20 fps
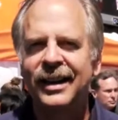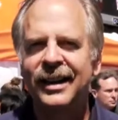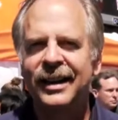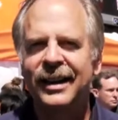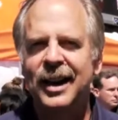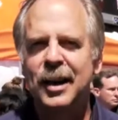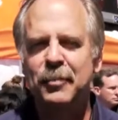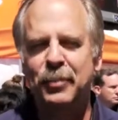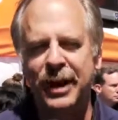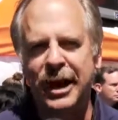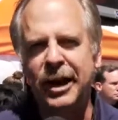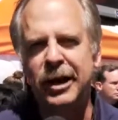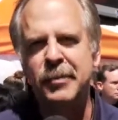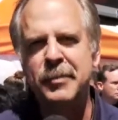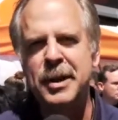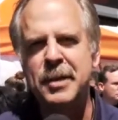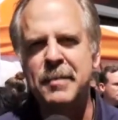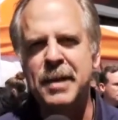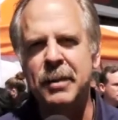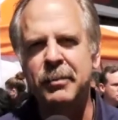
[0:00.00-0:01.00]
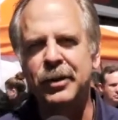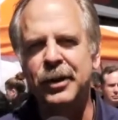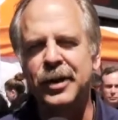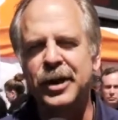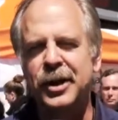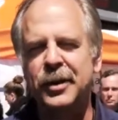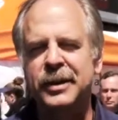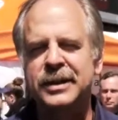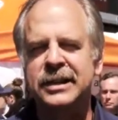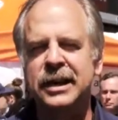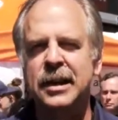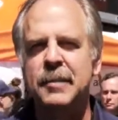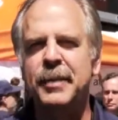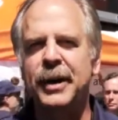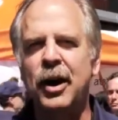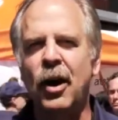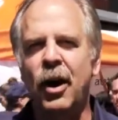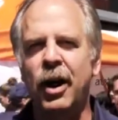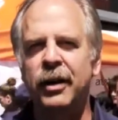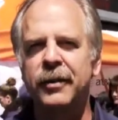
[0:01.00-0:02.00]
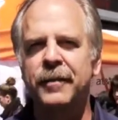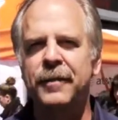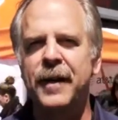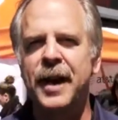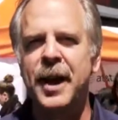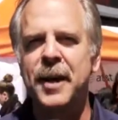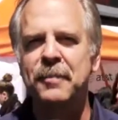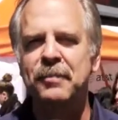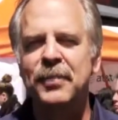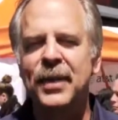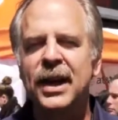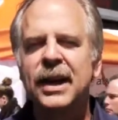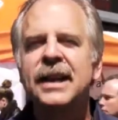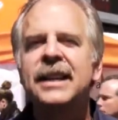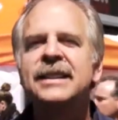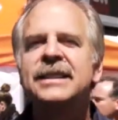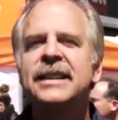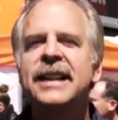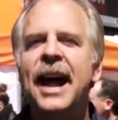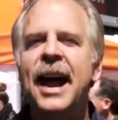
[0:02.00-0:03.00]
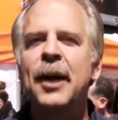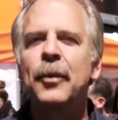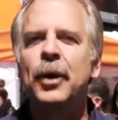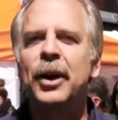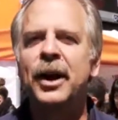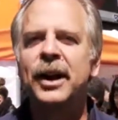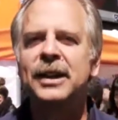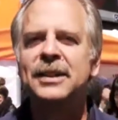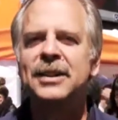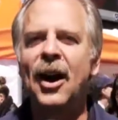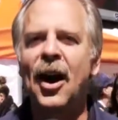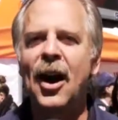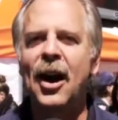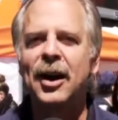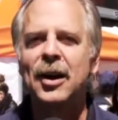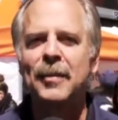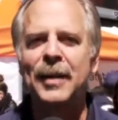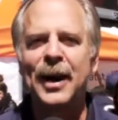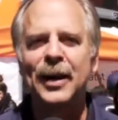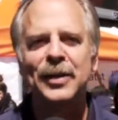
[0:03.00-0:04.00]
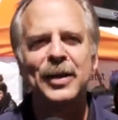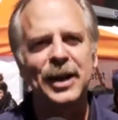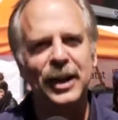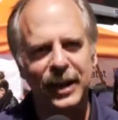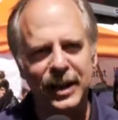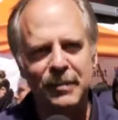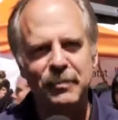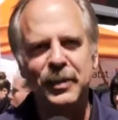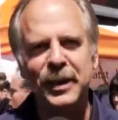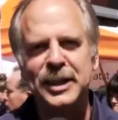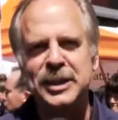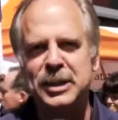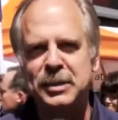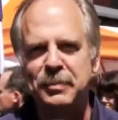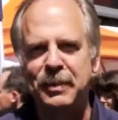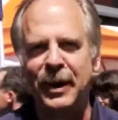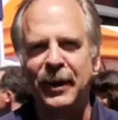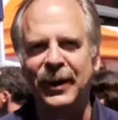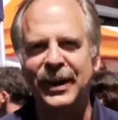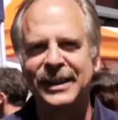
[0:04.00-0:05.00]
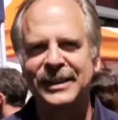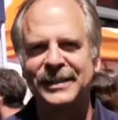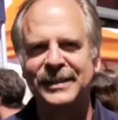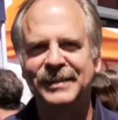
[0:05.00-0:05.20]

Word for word: and I'm proud to be a member of the U.S. Olympic Hall of Fame. Today we're going to talk about the Olympic spirit.